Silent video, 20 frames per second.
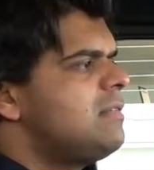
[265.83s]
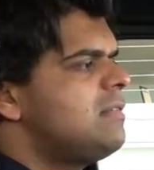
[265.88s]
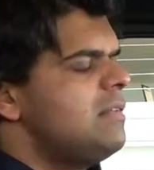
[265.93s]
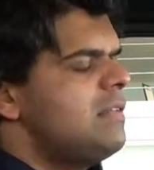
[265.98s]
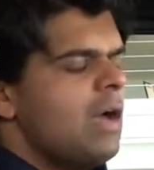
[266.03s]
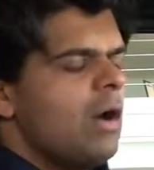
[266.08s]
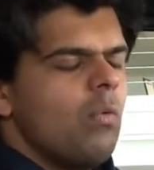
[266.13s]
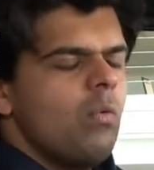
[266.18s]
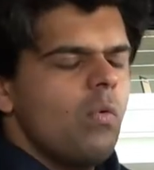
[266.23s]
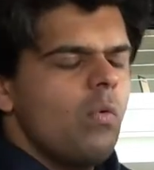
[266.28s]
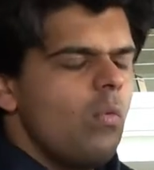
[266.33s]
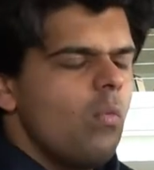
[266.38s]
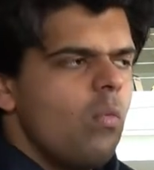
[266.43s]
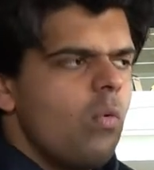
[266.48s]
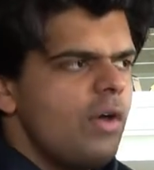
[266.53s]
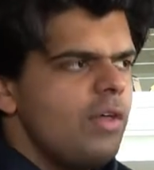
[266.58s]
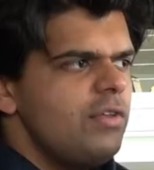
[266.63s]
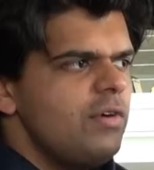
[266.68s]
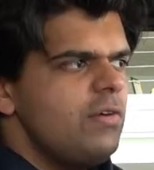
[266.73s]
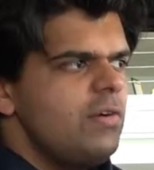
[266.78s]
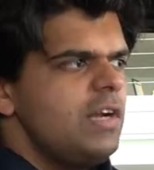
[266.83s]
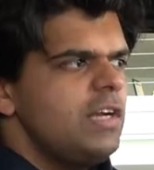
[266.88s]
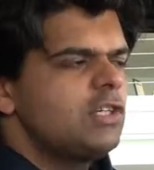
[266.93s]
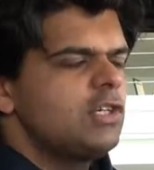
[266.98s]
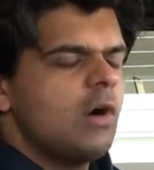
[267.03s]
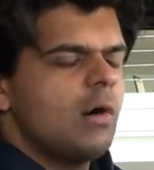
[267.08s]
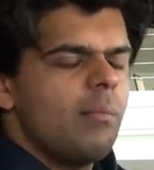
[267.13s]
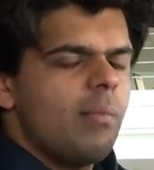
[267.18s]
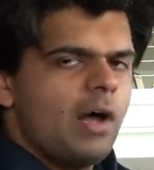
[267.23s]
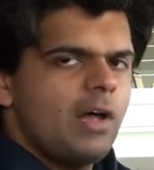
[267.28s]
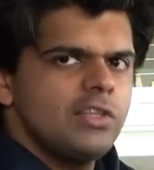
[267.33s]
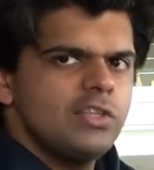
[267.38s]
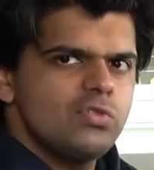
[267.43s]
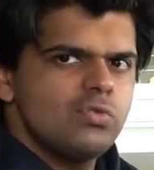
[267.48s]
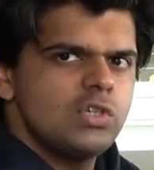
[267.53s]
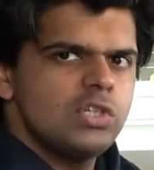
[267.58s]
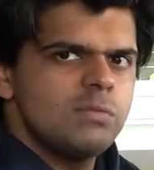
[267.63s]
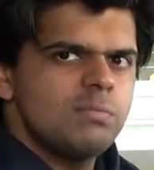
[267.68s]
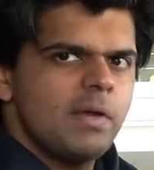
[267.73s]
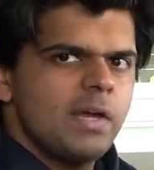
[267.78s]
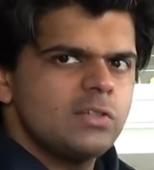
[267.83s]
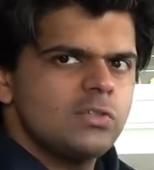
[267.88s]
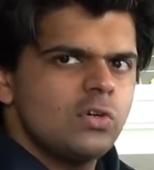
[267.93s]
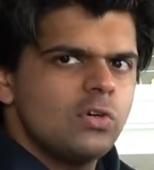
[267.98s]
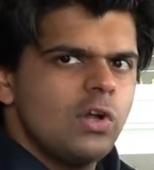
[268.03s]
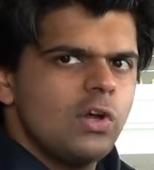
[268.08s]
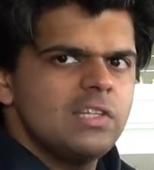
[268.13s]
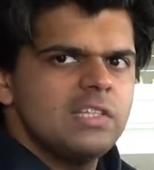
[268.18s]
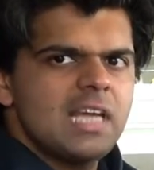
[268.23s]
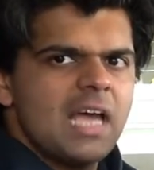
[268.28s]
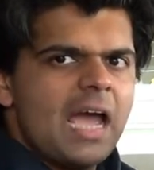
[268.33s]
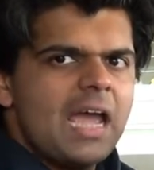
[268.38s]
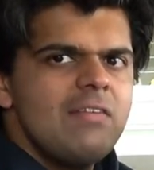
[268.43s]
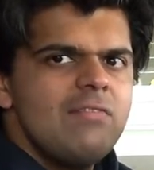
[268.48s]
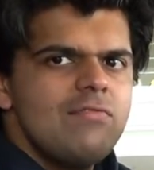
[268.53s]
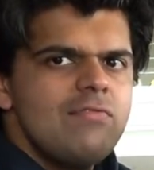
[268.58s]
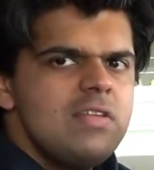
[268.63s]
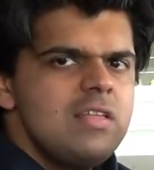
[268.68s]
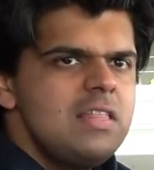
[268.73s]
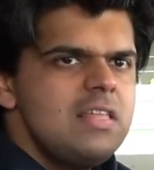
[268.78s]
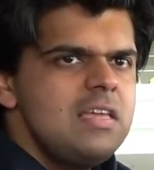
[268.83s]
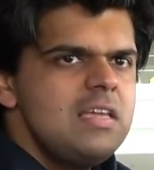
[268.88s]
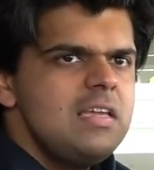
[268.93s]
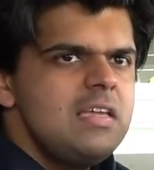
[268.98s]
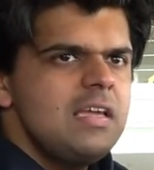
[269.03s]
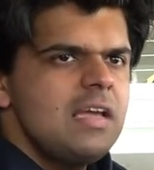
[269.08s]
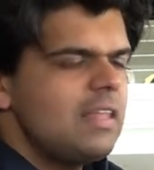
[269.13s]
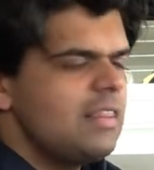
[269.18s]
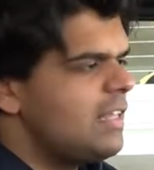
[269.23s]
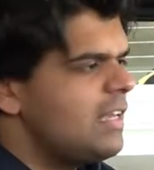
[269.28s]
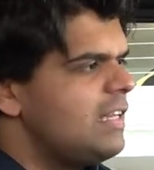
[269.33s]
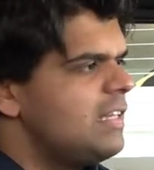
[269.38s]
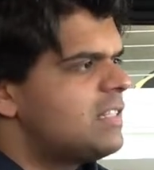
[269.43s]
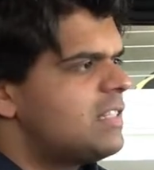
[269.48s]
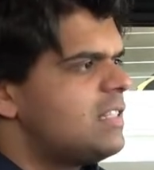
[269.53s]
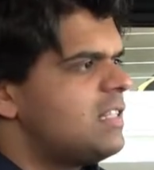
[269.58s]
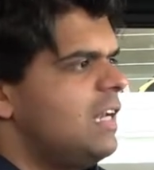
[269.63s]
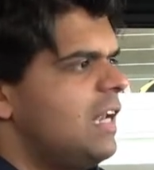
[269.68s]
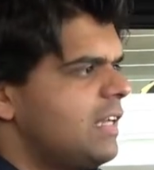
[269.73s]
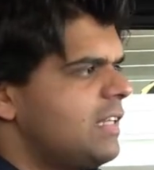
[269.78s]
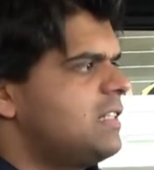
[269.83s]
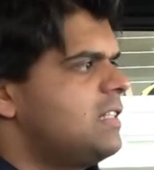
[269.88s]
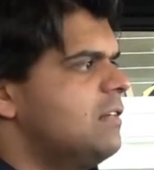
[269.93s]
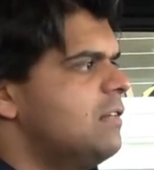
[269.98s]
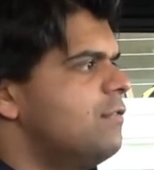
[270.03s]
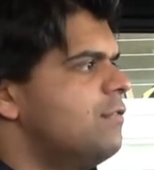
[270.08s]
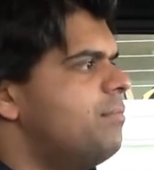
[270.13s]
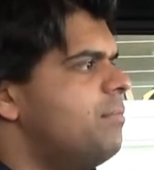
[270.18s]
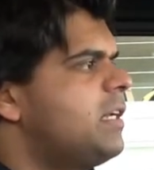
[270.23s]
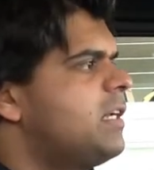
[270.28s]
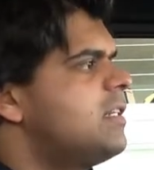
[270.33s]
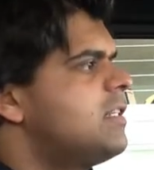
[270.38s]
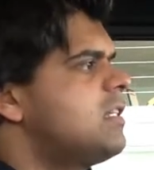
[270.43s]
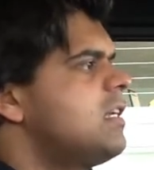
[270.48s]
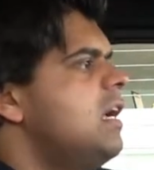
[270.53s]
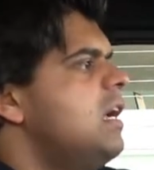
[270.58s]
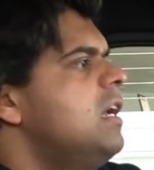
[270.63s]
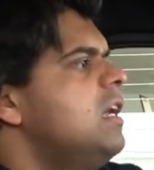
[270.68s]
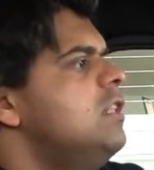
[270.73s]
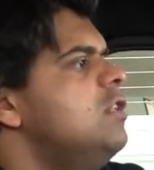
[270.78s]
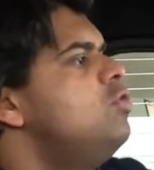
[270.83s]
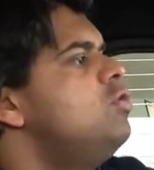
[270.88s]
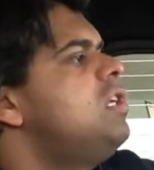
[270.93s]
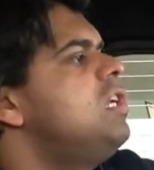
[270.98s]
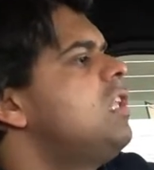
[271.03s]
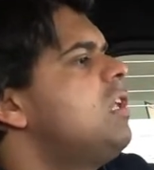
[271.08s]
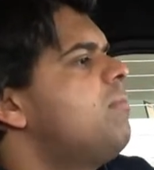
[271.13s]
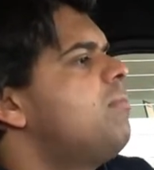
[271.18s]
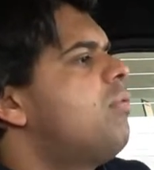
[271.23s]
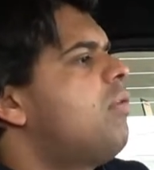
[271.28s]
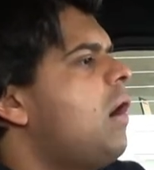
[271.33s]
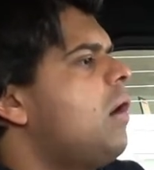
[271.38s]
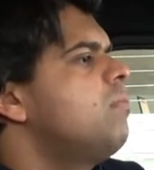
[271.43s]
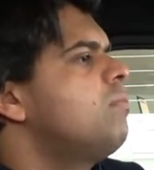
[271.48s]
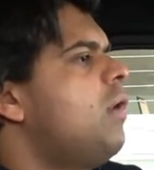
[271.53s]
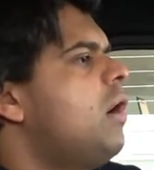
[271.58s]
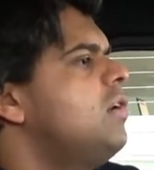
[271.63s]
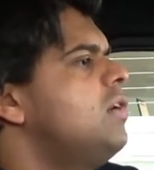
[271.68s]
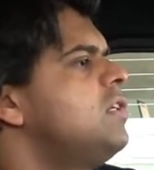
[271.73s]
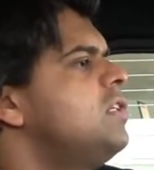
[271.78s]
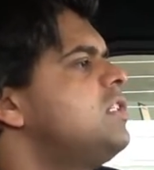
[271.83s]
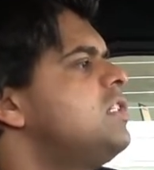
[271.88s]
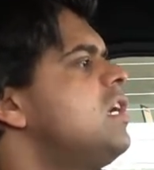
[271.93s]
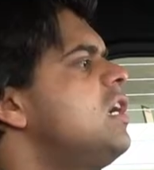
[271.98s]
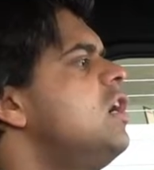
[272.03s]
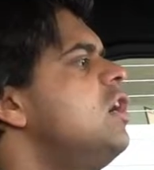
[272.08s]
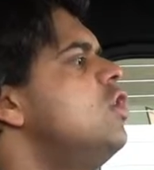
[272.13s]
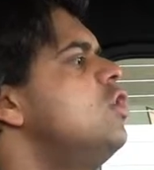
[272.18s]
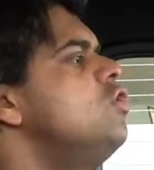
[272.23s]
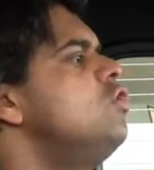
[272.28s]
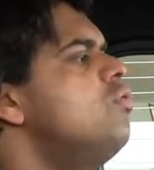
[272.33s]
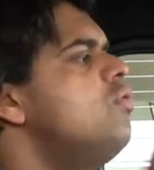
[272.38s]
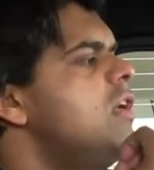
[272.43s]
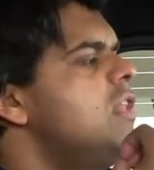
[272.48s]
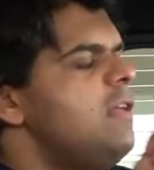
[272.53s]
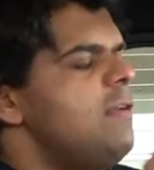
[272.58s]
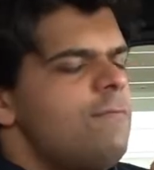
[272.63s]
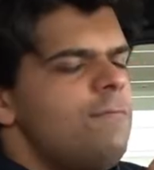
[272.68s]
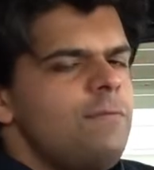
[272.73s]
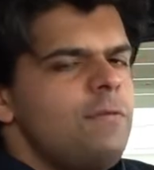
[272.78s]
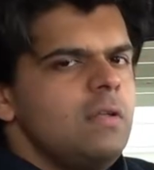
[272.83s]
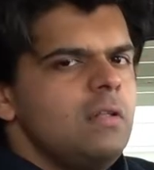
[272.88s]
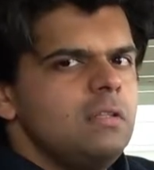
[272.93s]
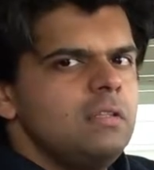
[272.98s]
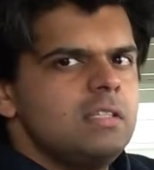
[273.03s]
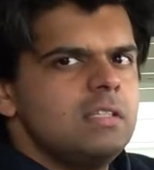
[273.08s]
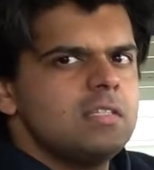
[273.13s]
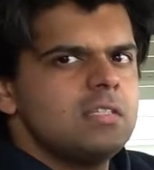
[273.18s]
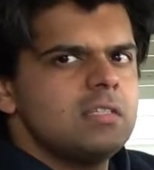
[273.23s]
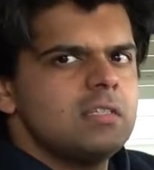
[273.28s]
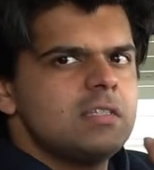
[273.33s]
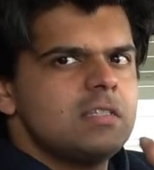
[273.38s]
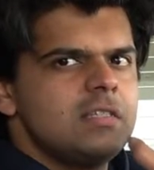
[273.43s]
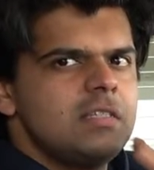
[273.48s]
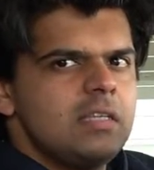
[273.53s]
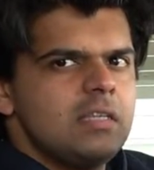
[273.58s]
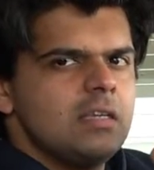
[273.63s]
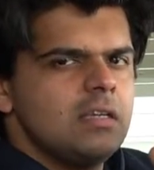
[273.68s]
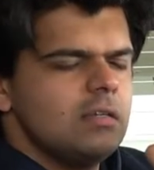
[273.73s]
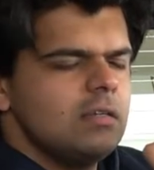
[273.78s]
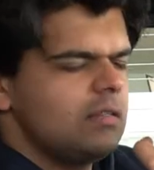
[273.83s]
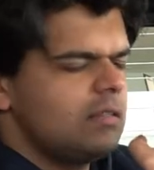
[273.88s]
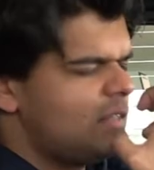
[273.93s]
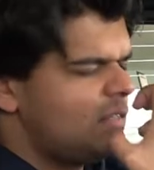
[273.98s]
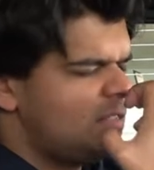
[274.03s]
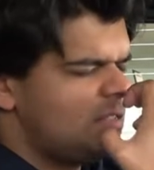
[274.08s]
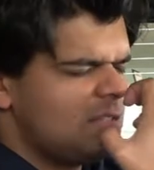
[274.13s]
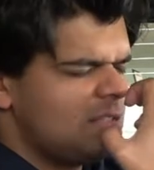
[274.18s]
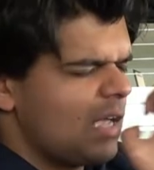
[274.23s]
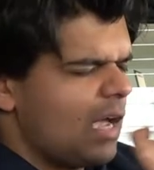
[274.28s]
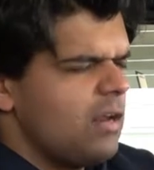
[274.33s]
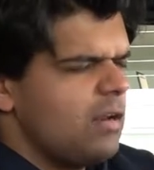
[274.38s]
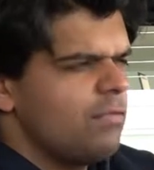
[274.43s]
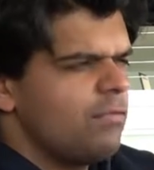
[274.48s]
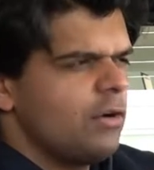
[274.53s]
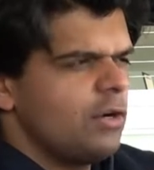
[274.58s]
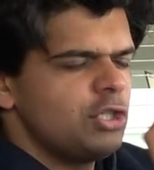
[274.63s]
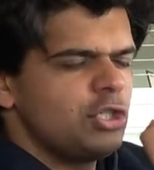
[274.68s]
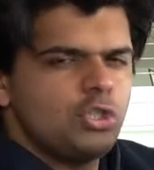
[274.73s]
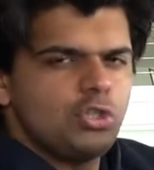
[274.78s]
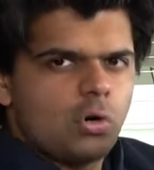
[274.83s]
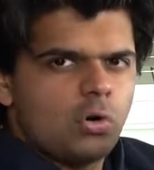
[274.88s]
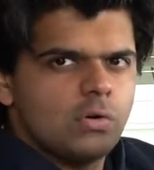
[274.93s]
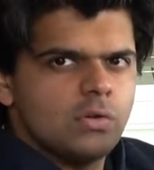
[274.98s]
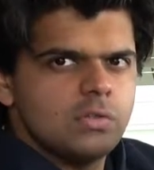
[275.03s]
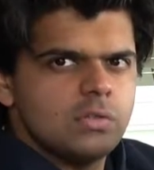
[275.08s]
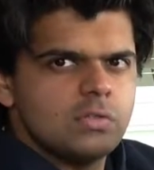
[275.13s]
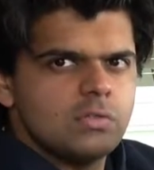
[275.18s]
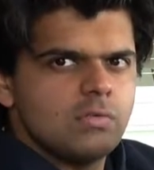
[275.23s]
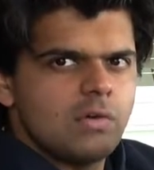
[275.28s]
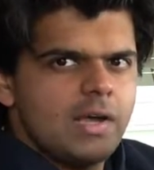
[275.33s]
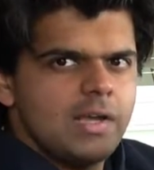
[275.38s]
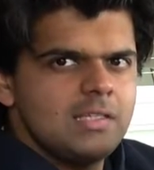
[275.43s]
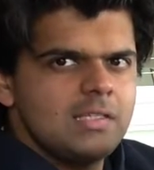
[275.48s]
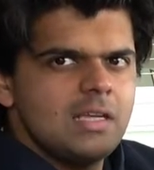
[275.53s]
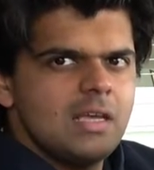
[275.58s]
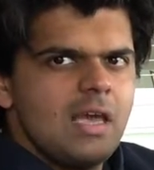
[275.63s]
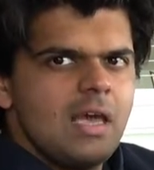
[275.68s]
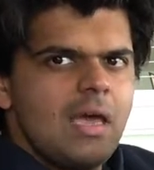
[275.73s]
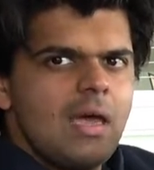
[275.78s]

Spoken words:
Now, whether it commands respect or not, I really think it's selective. Because you see that proud bonnet, you really feel this sign of assurance, right?